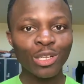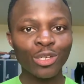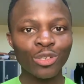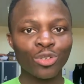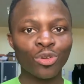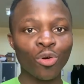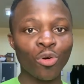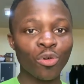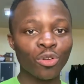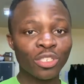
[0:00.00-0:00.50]

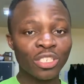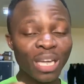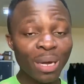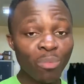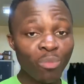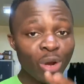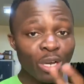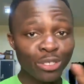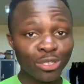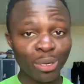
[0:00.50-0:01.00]
So
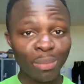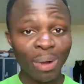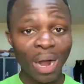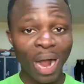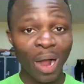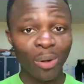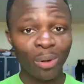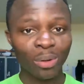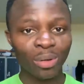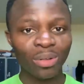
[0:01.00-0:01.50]
some way,
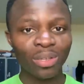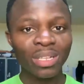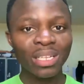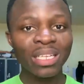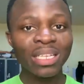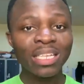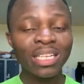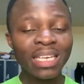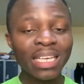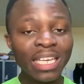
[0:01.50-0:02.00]
somehow,
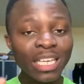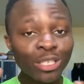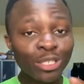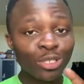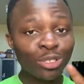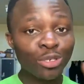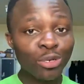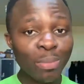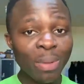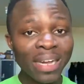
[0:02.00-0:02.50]

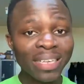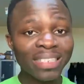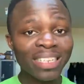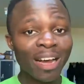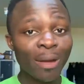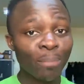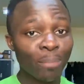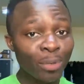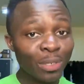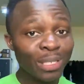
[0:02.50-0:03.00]
instruments
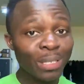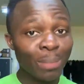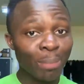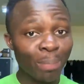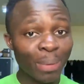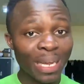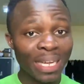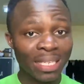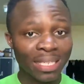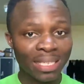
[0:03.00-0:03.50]
are put in
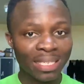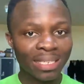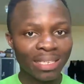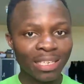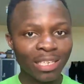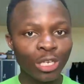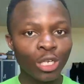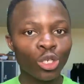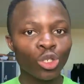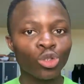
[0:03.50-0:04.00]
place
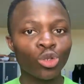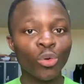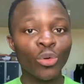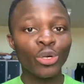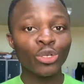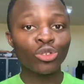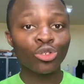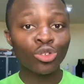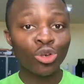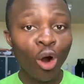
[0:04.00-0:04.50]
to
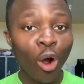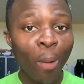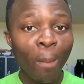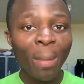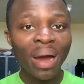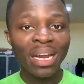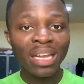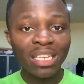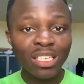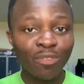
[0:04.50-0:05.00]
withdraw
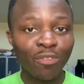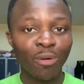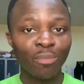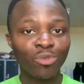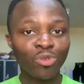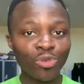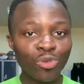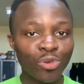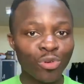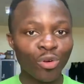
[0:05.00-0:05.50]
monies from
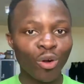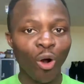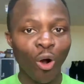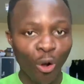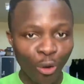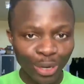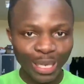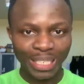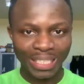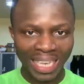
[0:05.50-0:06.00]
you
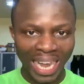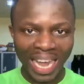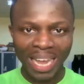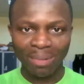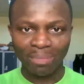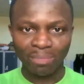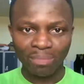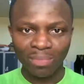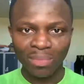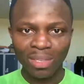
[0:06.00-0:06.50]
all the
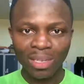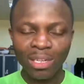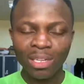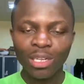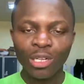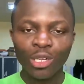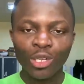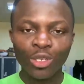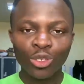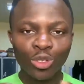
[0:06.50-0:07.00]
time,
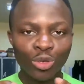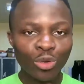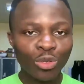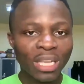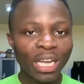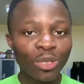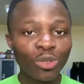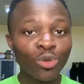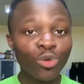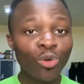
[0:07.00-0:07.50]
so
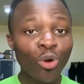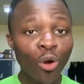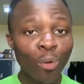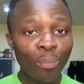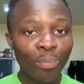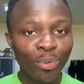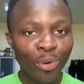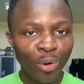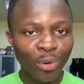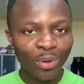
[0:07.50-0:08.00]
that you go
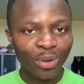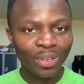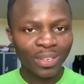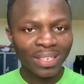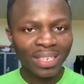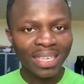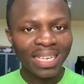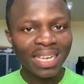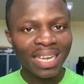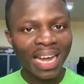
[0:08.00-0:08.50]
broke
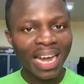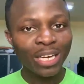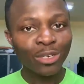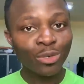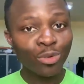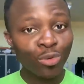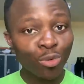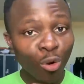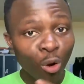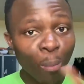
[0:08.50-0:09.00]
and
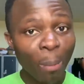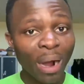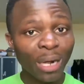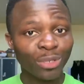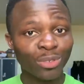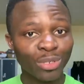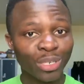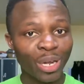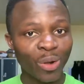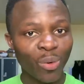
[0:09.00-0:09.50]
you go
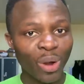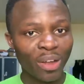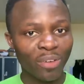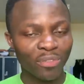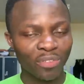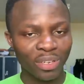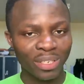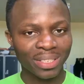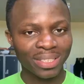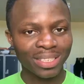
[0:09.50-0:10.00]
back to the work
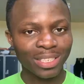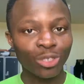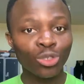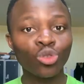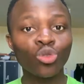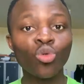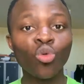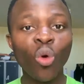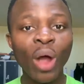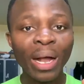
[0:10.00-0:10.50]
field
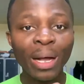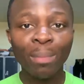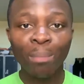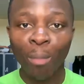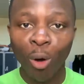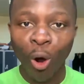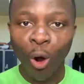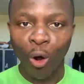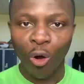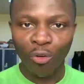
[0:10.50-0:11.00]
to work
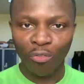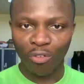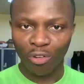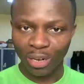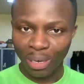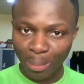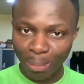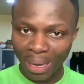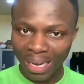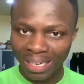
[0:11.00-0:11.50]
more for
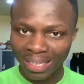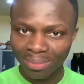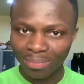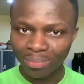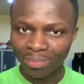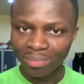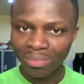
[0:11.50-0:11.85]
the money.